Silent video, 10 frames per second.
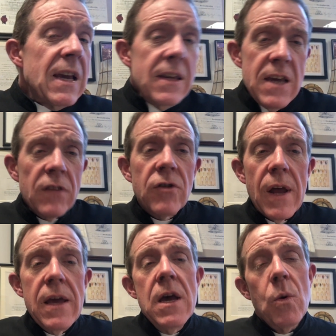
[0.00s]

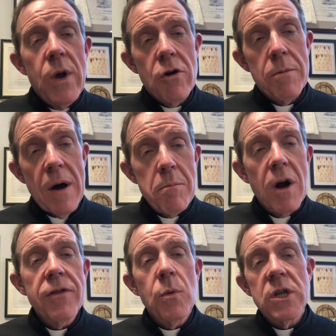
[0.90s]
Yesterday, we heard about
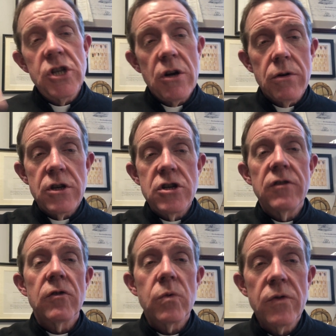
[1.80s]
Martha when she heard that
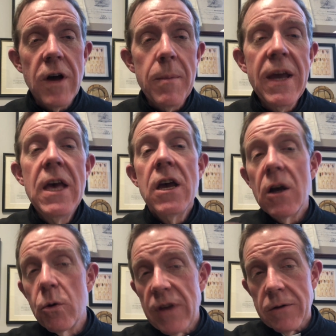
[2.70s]
Jesus was coming,
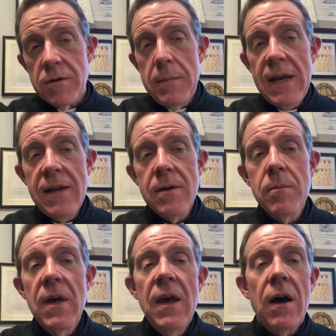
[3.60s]
goes out to meet him.
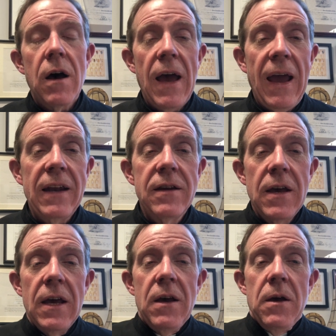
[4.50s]
And
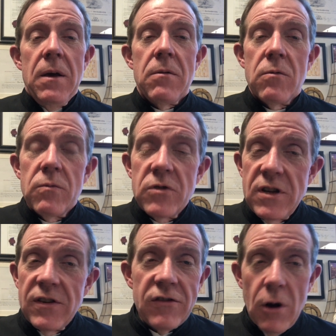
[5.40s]

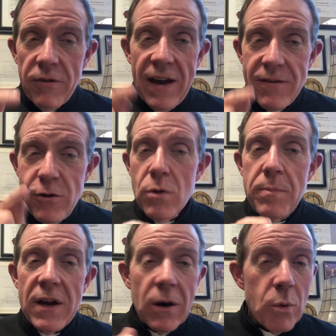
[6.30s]
she says, if you had
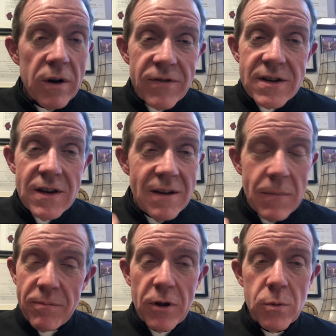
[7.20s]
been here,
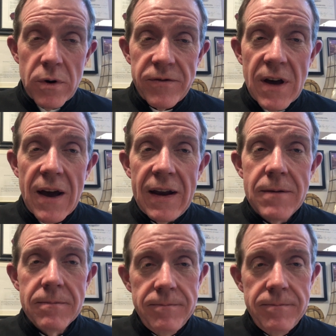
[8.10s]
my brother would have died.